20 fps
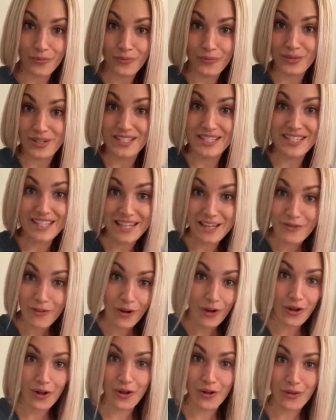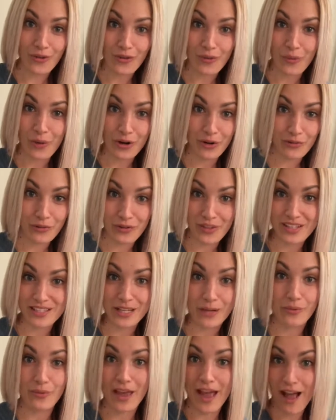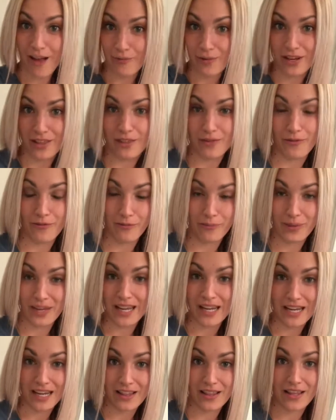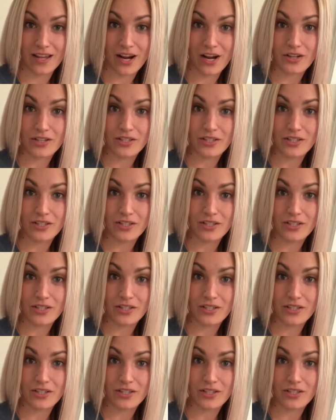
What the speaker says: receive all the wonderful things like we have in at the beginning of the year.